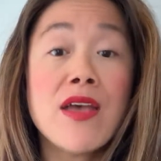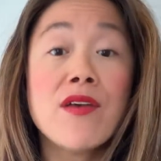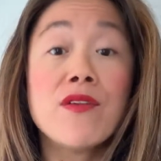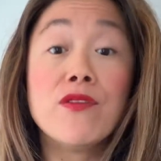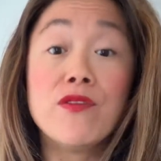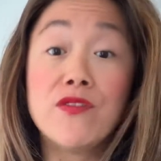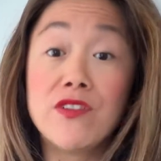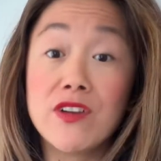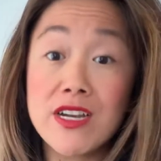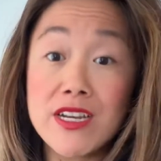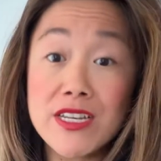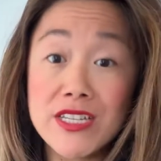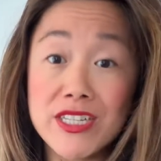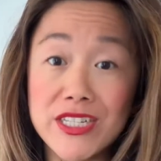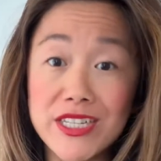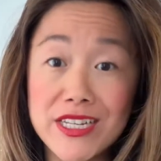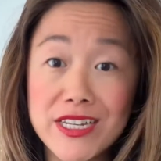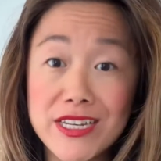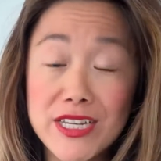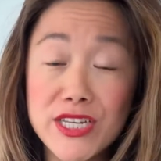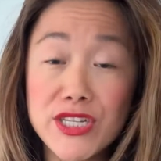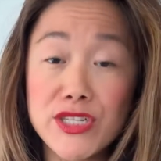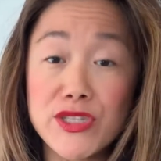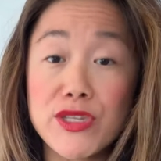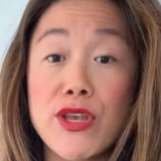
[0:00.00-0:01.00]

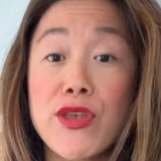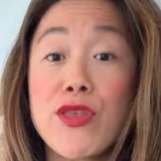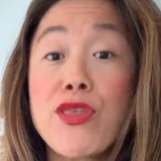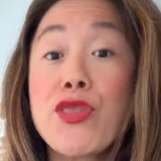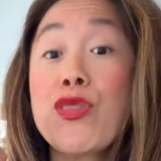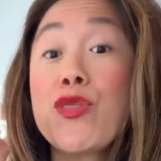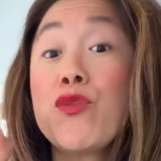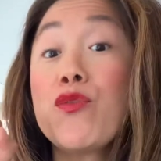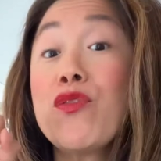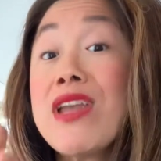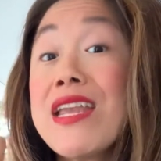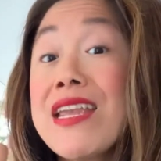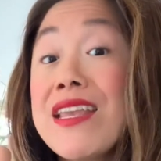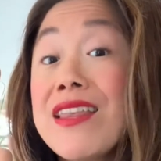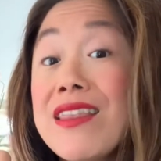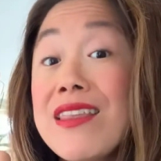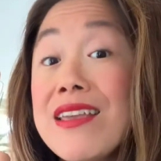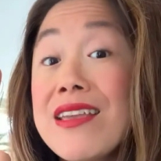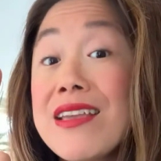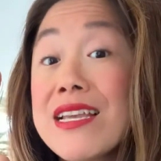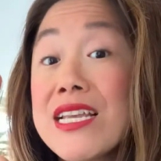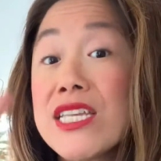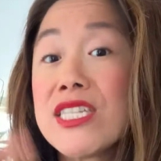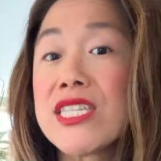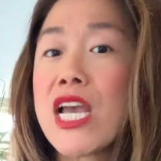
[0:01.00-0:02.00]
versus the 3
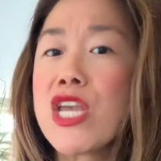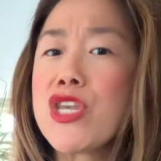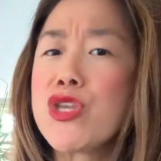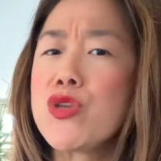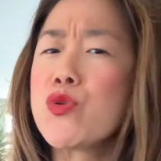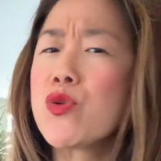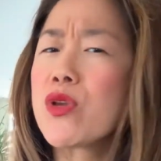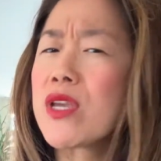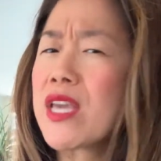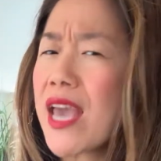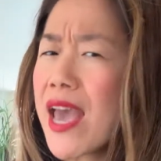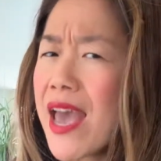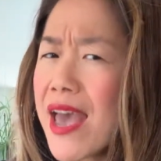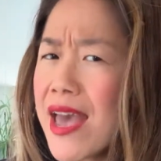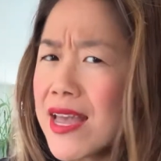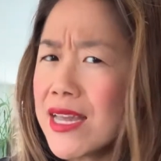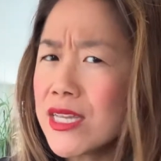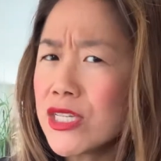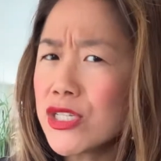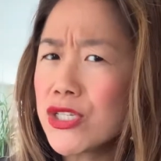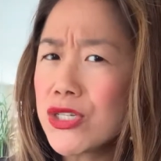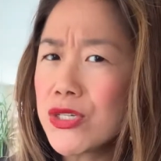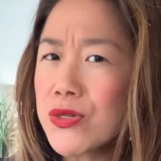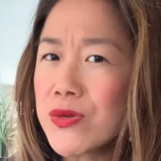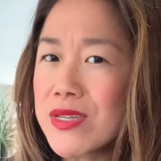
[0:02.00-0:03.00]
things that you
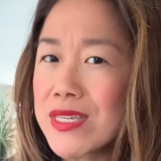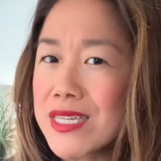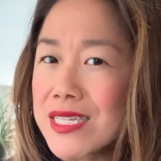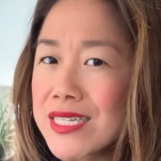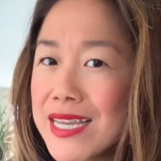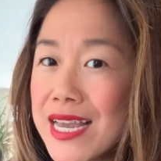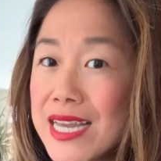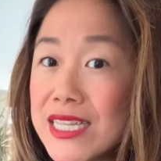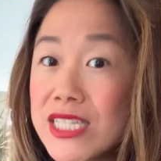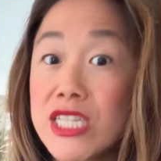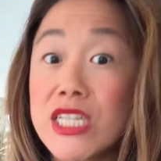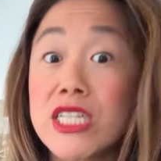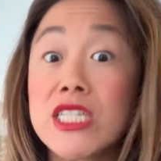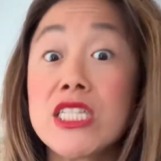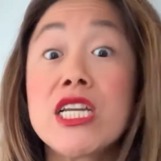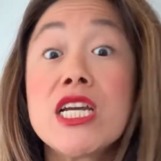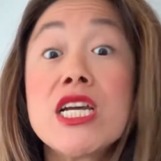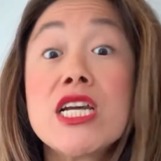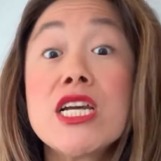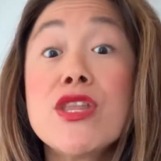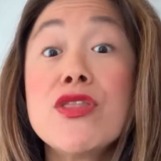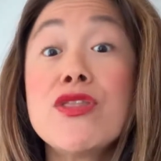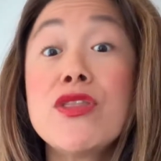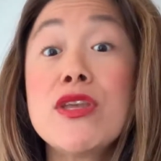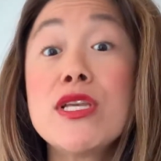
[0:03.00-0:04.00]
can do instead to
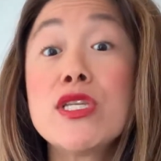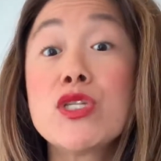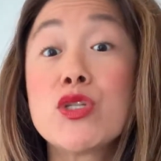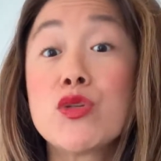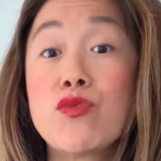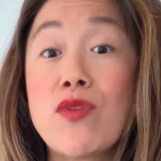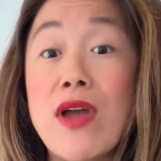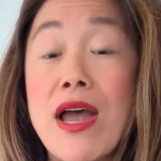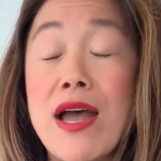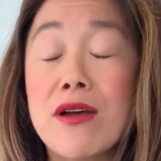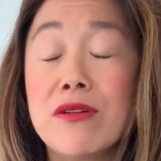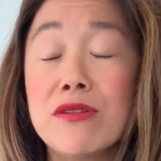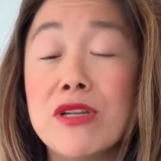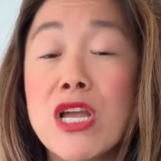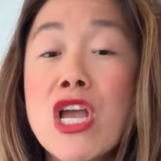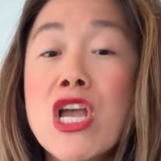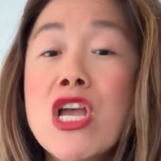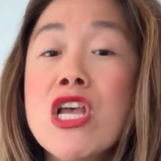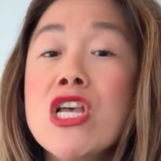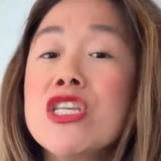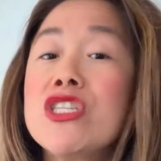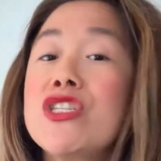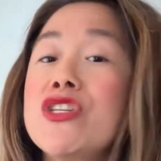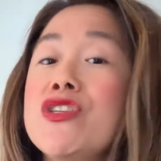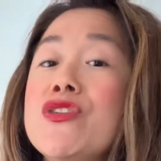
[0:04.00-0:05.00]
turn things around
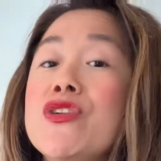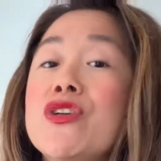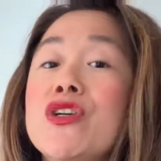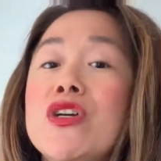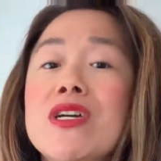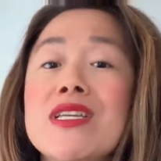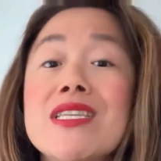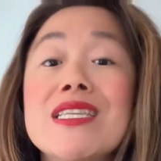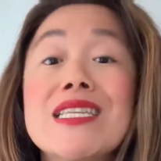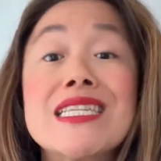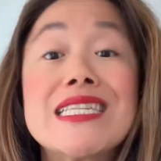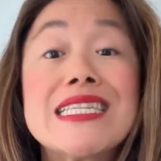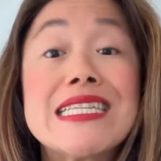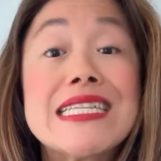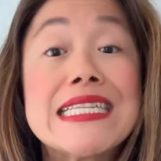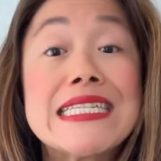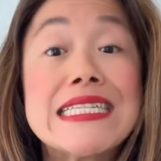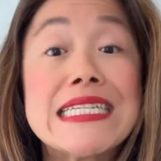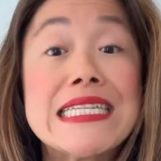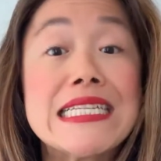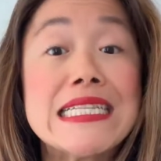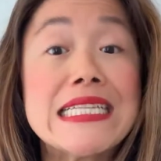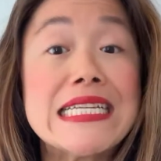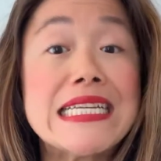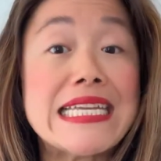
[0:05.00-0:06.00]
so you're
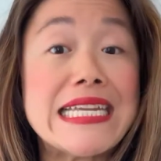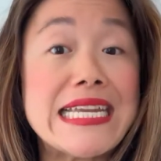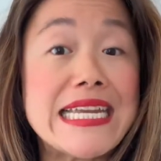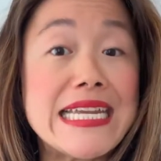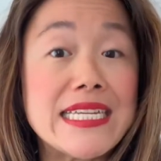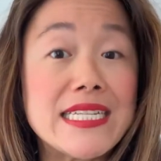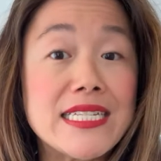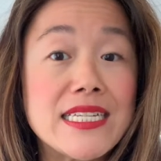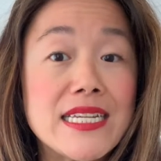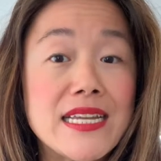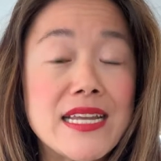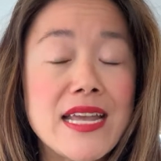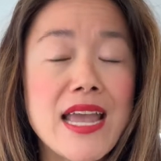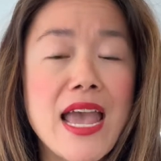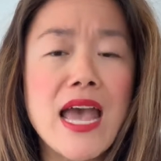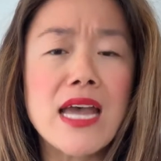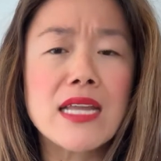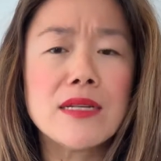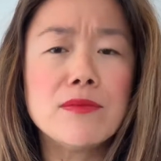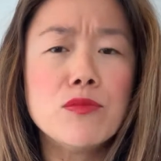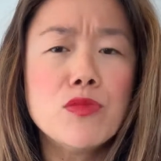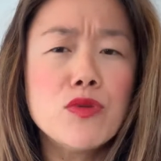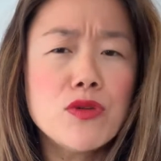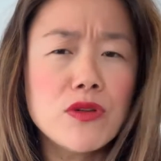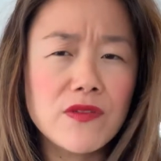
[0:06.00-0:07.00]
consistently eating
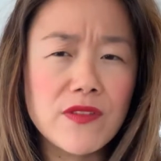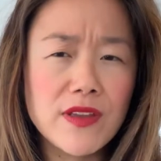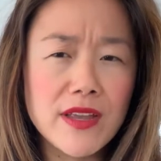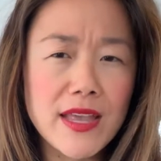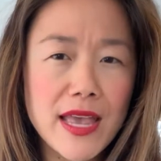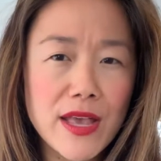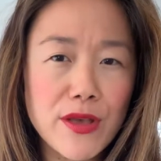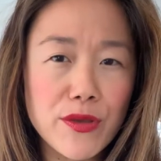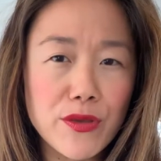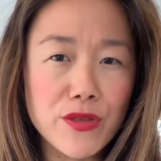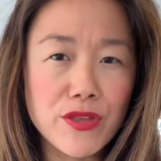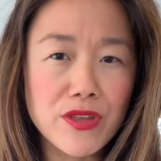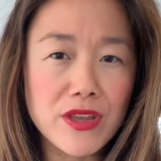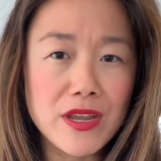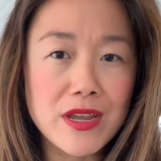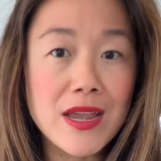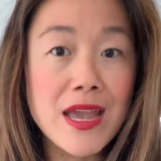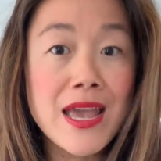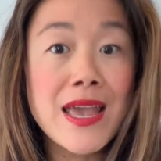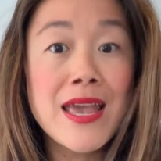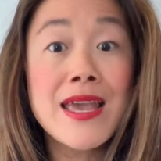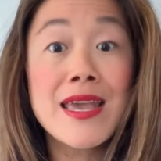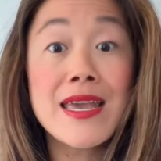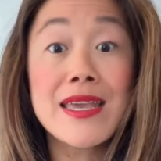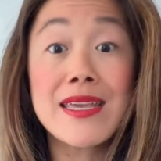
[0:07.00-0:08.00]
and moving healthy,
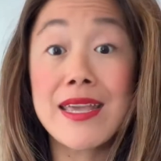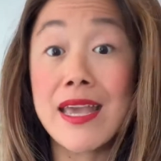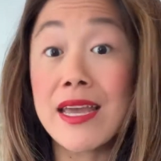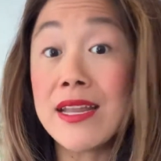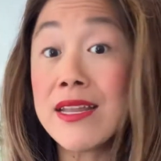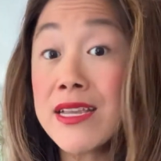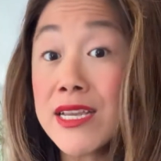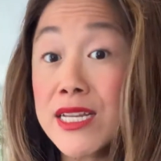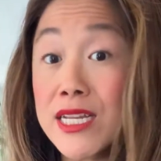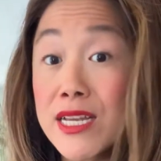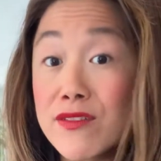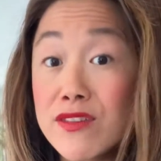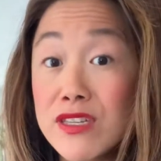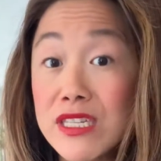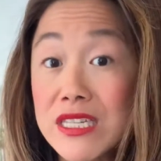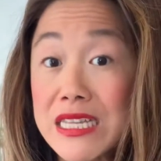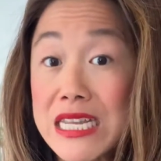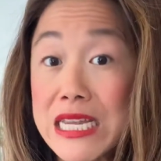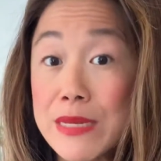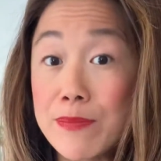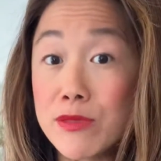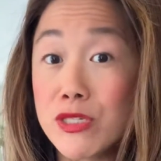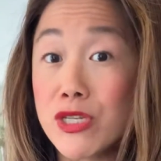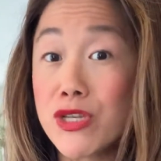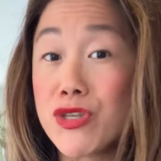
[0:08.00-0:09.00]
getting enough
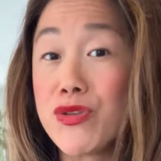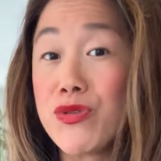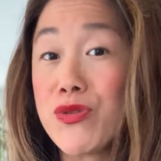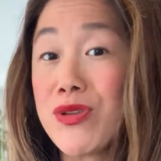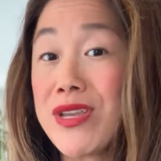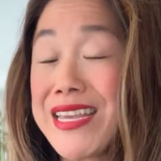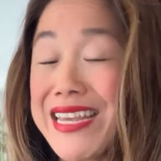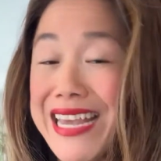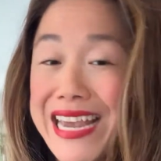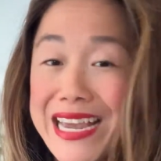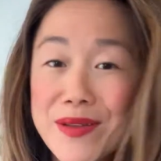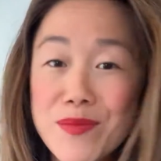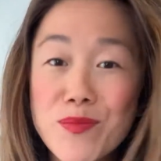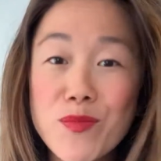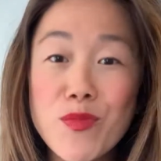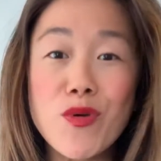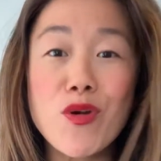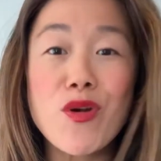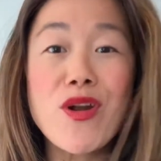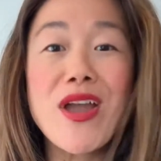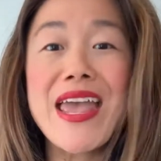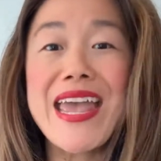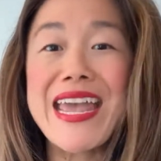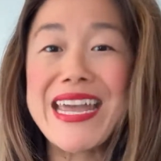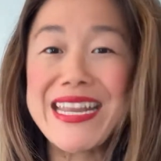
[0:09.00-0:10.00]
sleep so you get
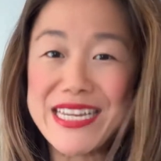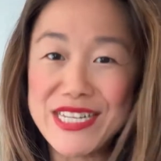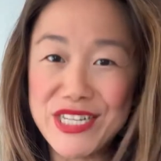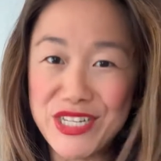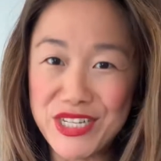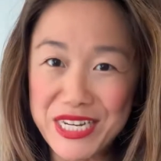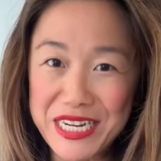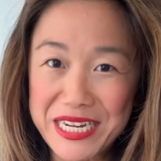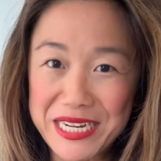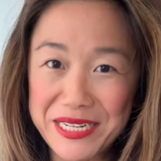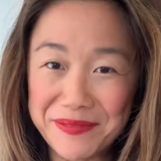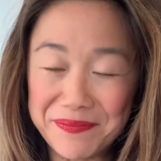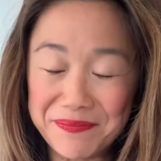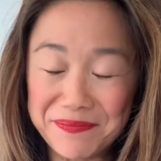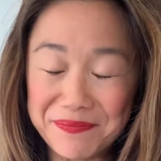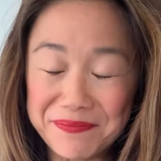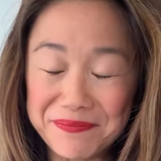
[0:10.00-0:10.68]
more energy.